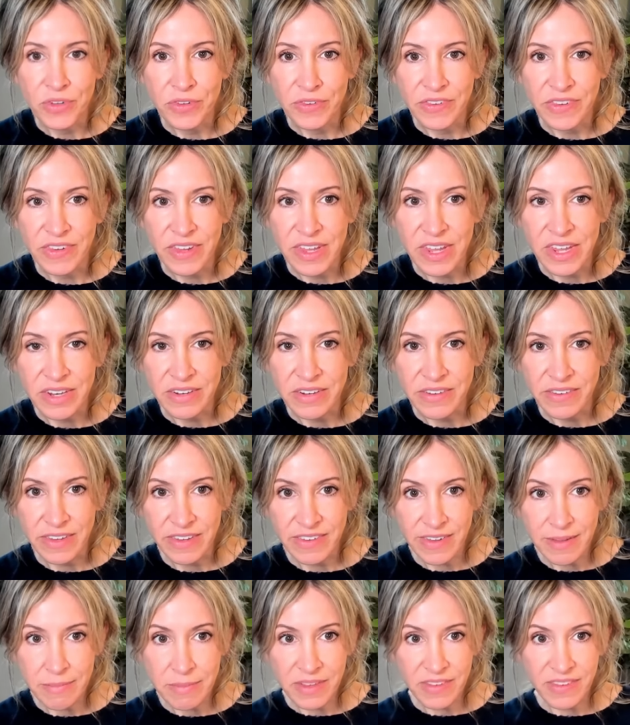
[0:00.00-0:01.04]
to see
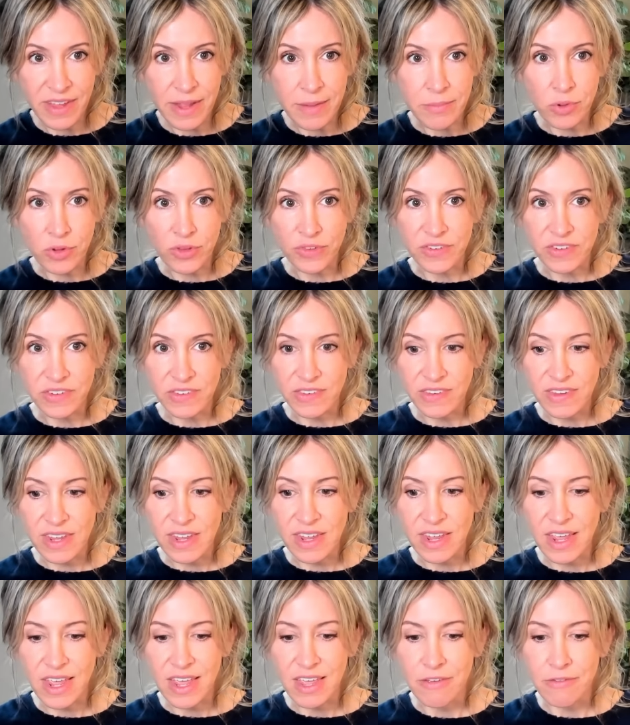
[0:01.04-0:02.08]
semen samples to
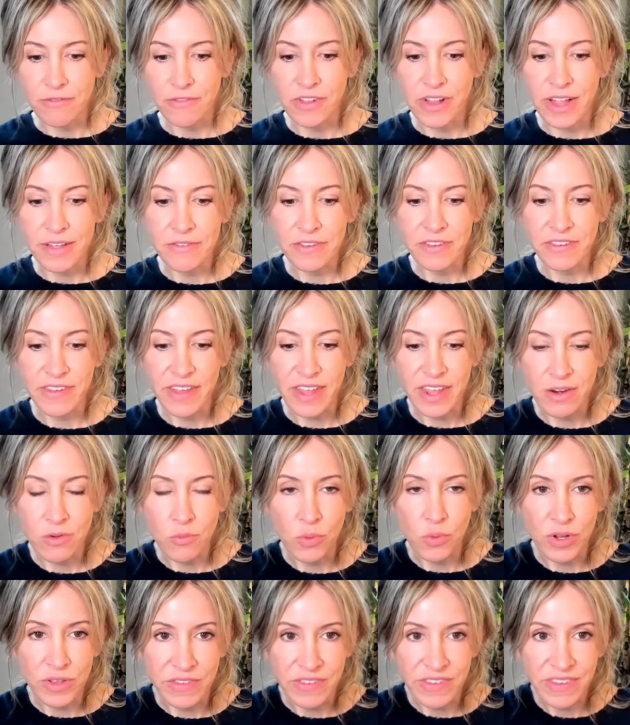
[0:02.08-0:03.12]
see if
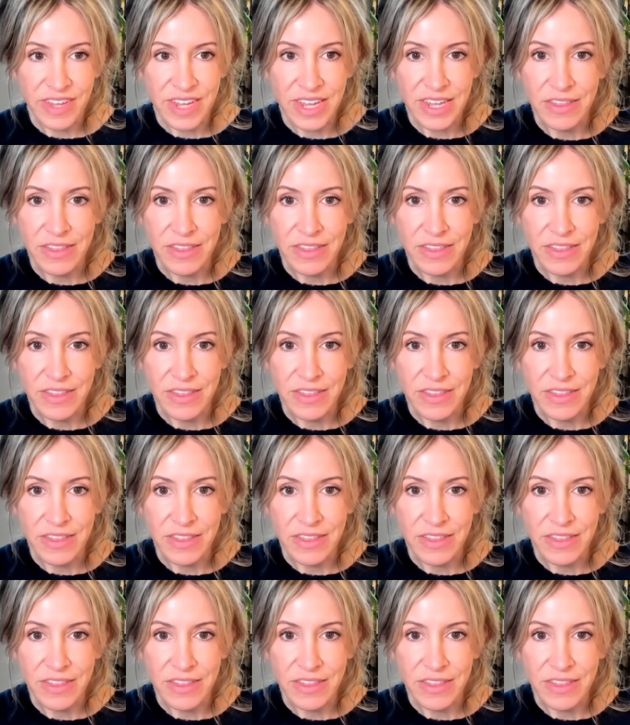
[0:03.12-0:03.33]
glyphosate was